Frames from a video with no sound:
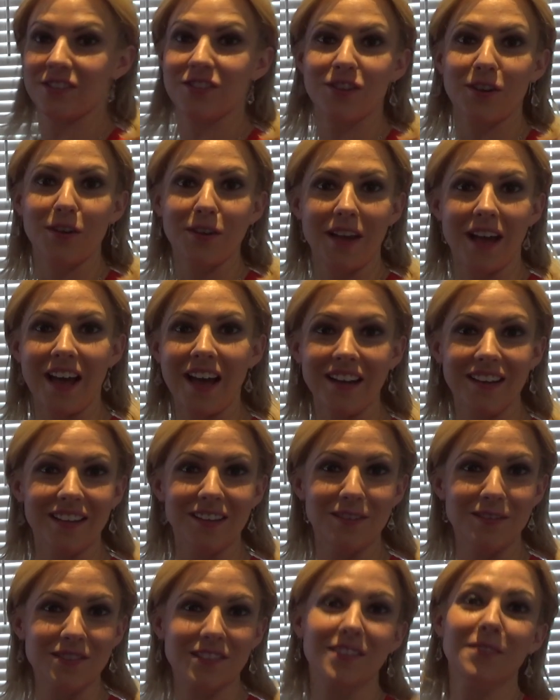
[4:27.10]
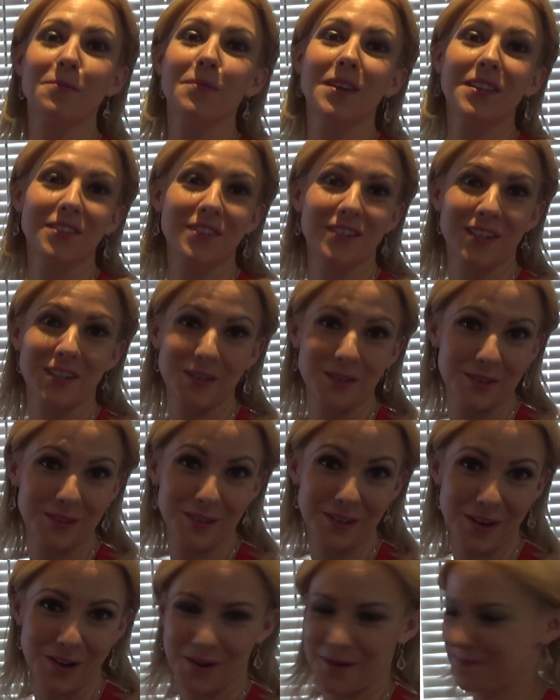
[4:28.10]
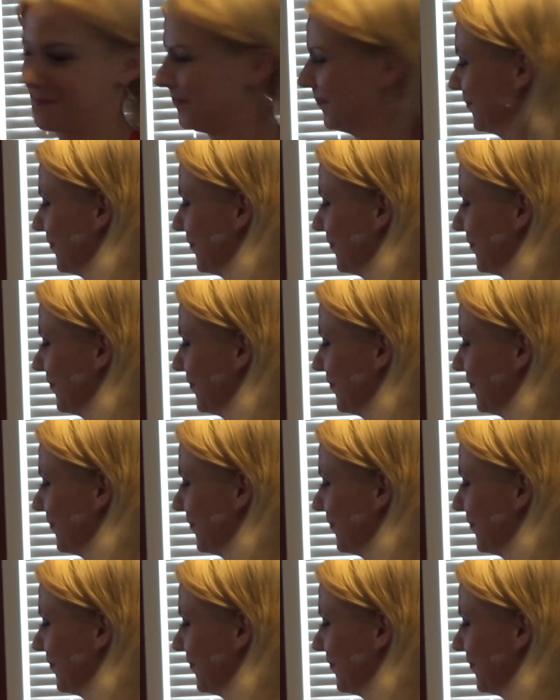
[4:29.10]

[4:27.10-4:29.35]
show you how to use it with your Google Home.